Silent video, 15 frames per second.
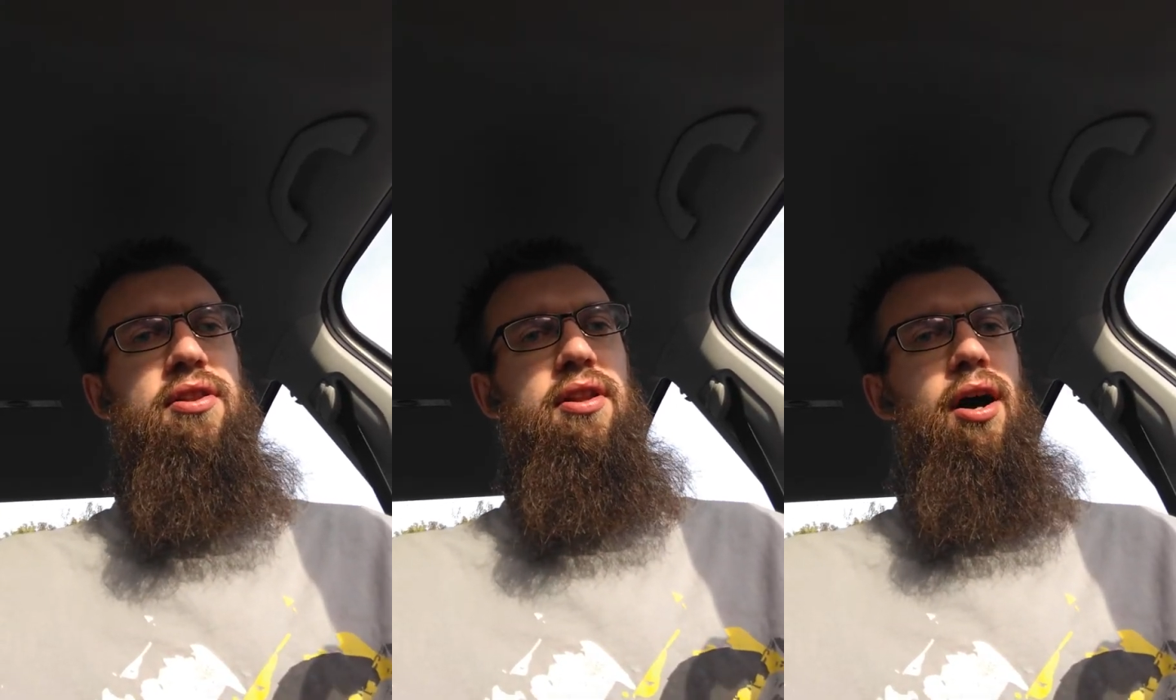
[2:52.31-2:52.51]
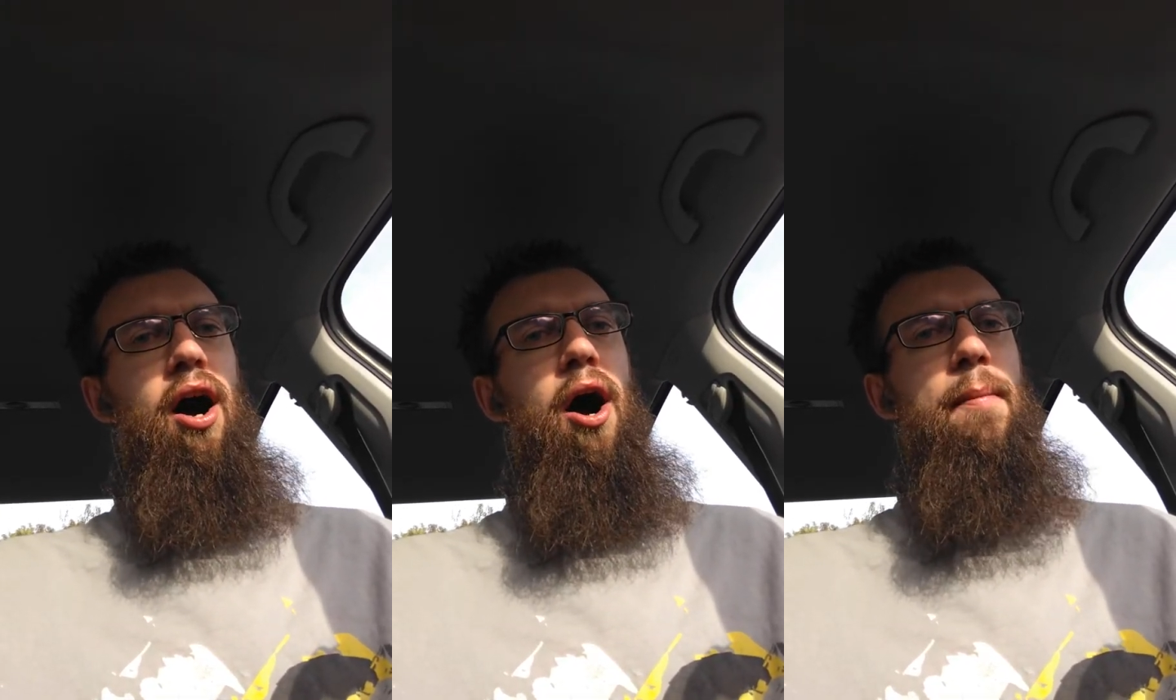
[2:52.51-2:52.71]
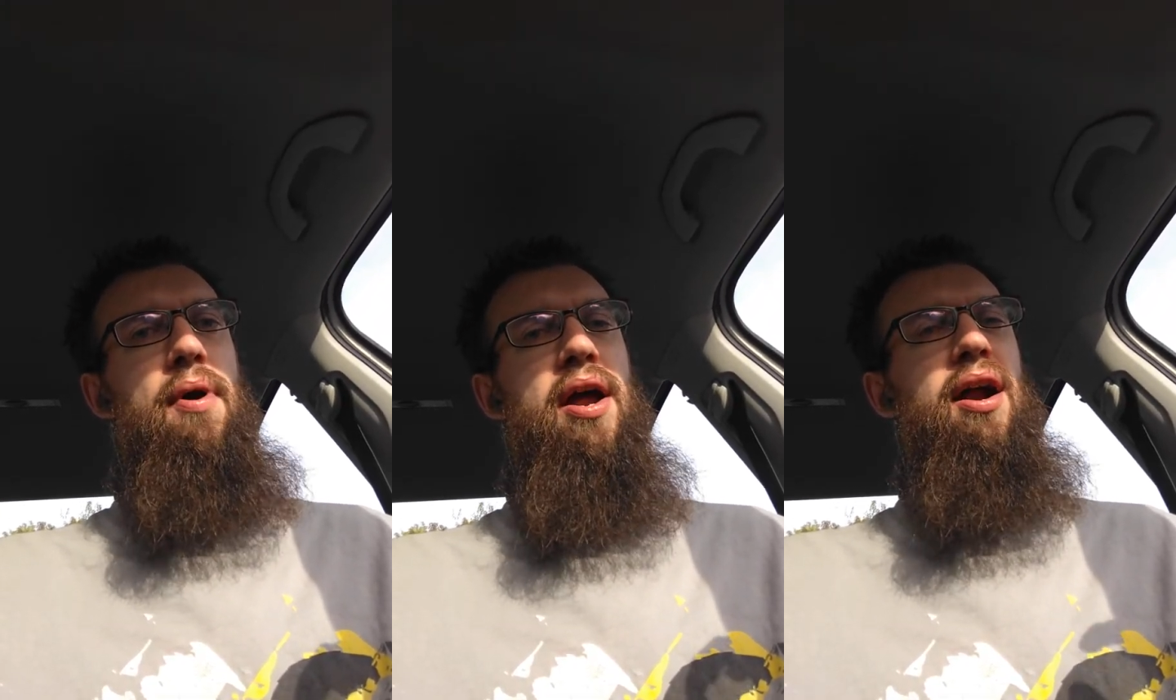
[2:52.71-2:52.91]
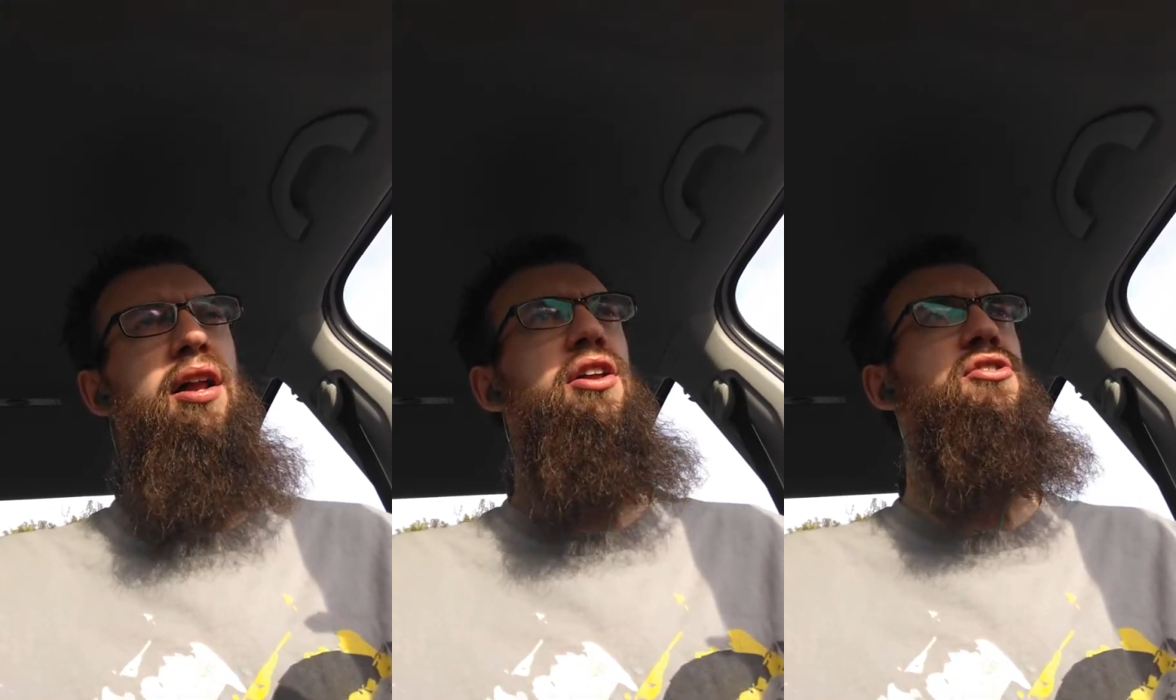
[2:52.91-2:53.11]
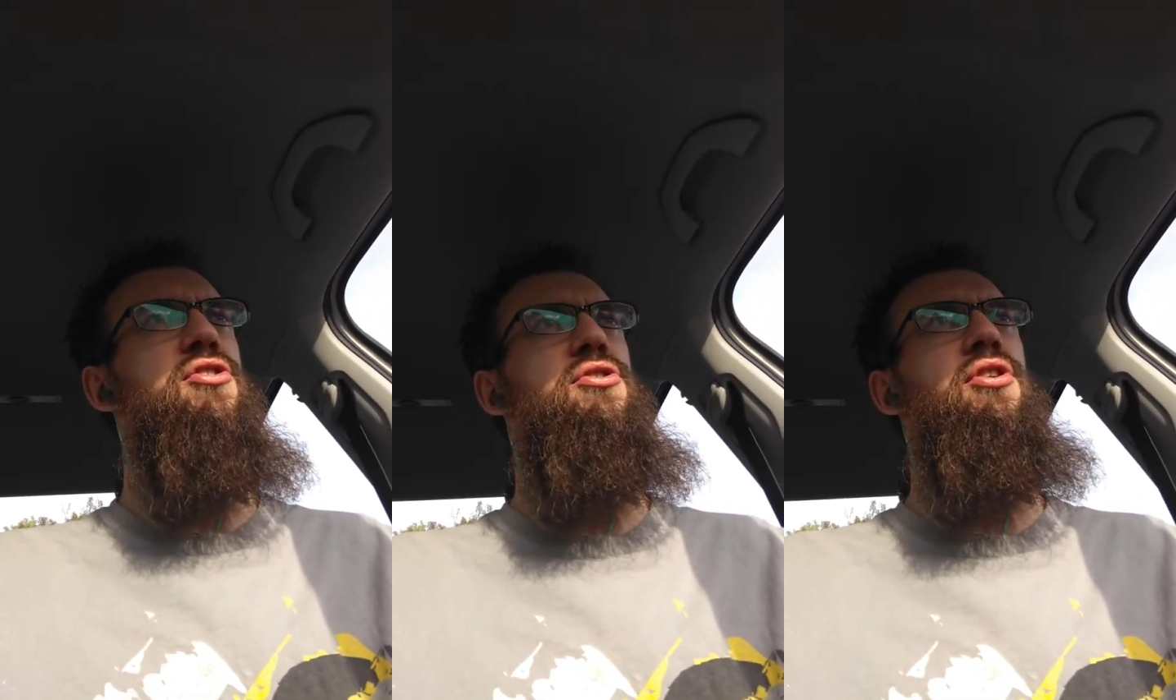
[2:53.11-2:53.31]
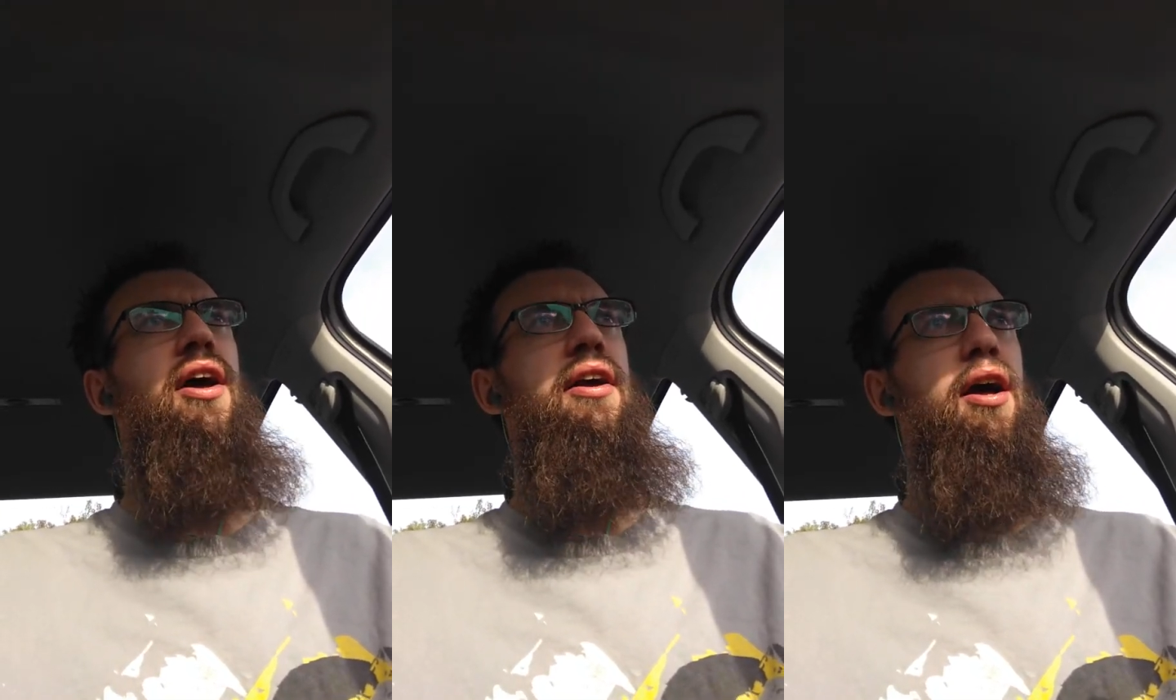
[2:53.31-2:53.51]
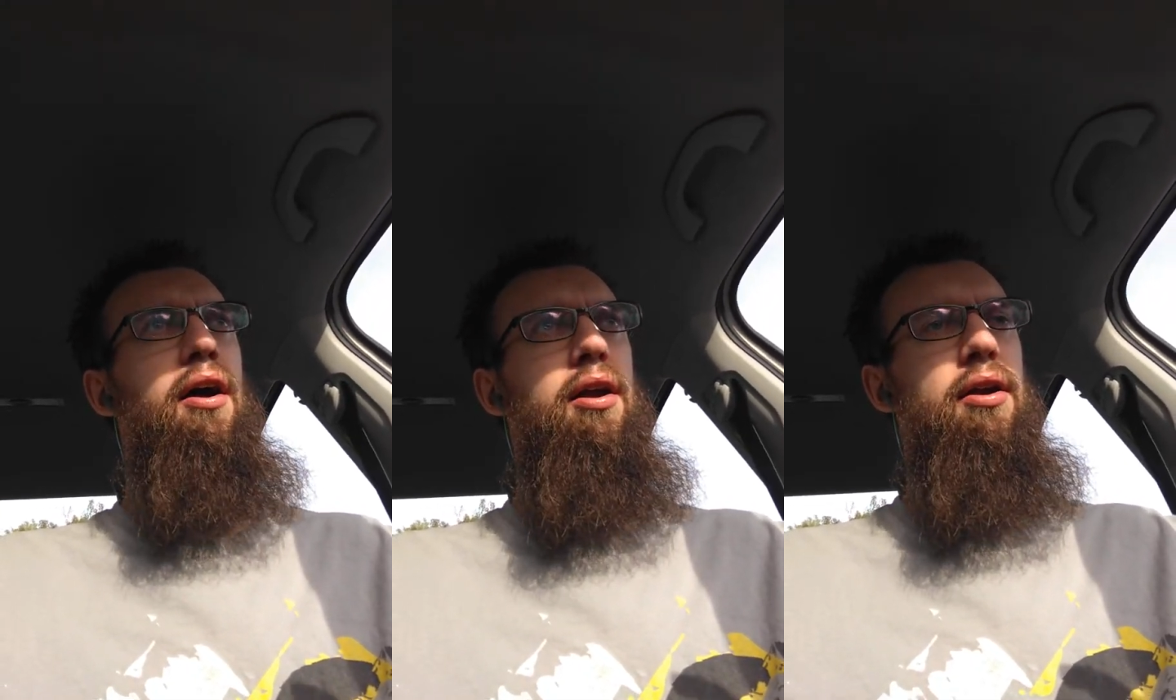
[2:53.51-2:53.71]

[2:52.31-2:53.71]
um, and I listened to like